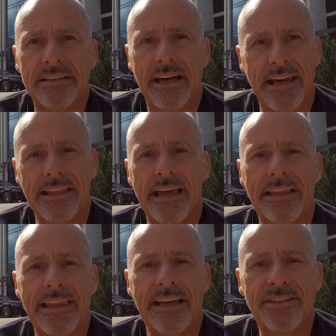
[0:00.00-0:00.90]
and I had to get
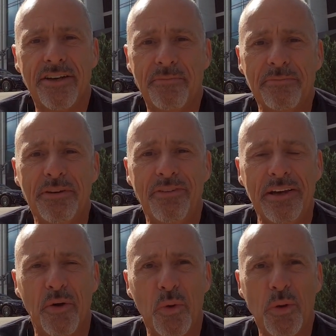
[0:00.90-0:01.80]
a denture. It made me
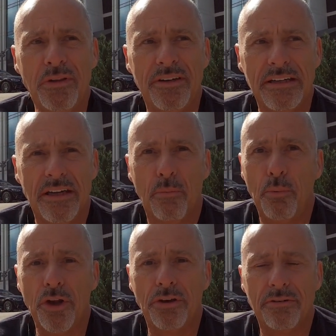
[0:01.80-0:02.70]
feel old,
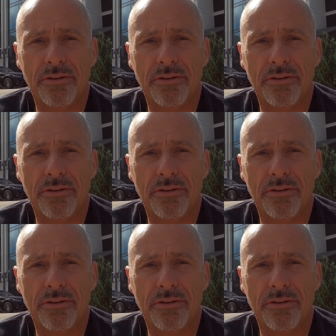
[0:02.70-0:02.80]
but